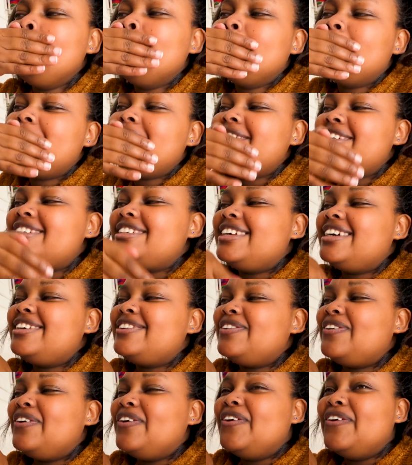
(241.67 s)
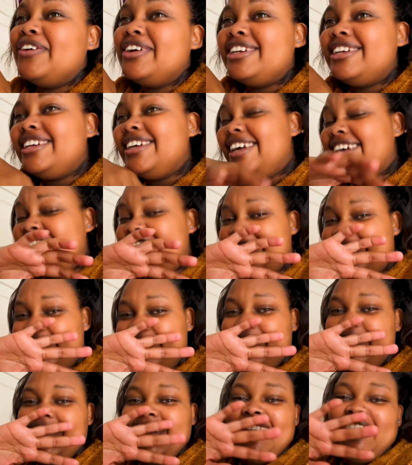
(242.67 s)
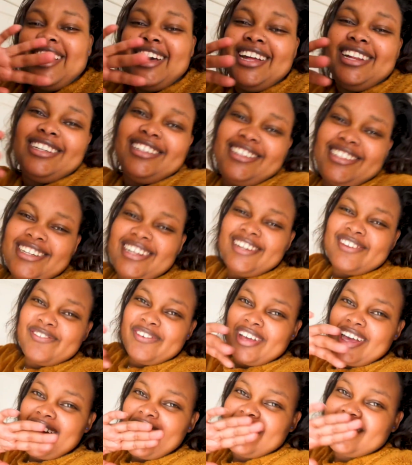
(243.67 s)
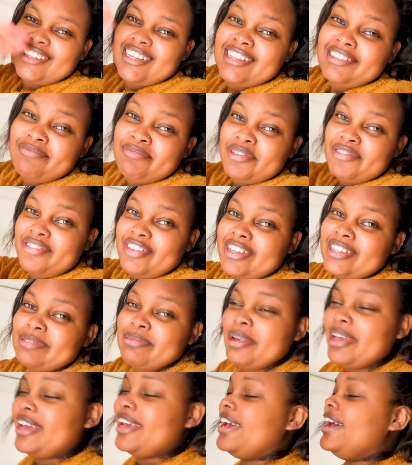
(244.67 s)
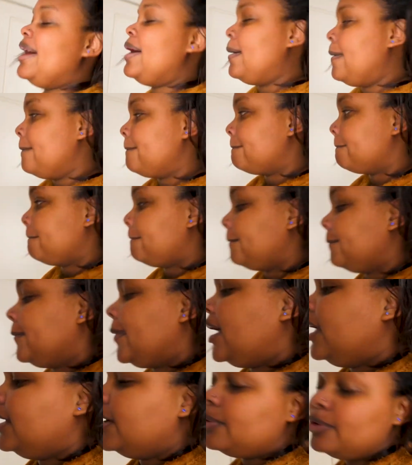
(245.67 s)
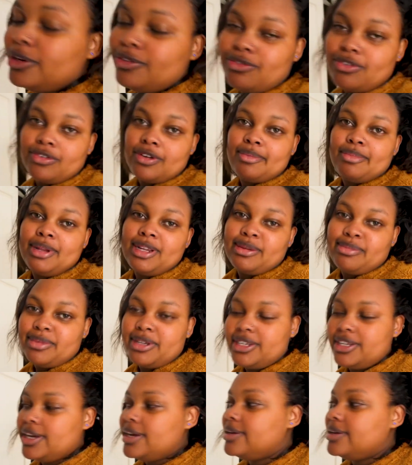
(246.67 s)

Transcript: What is that odd hello? I can't. Anyway, guys, let me fix my hair and wait for family media.